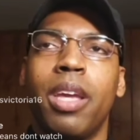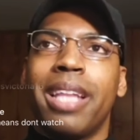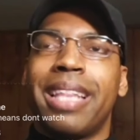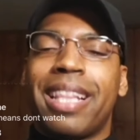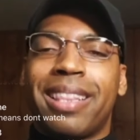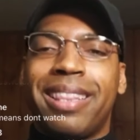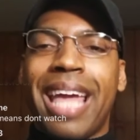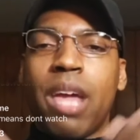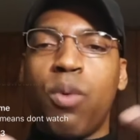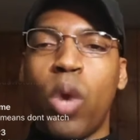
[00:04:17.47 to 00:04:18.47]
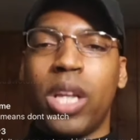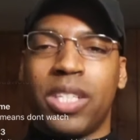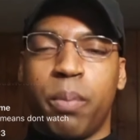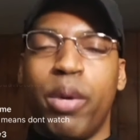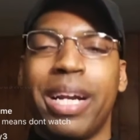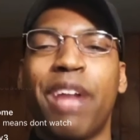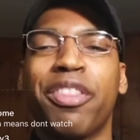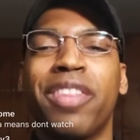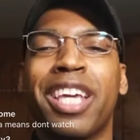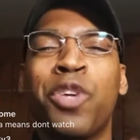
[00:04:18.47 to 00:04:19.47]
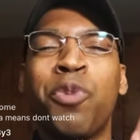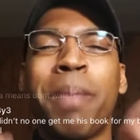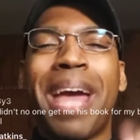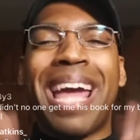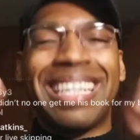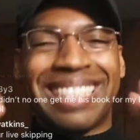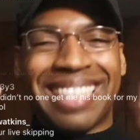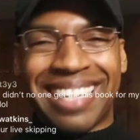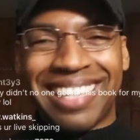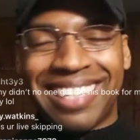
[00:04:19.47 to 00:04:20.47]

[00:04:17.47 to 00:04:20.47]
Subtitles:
that they wanted to bring out the humanity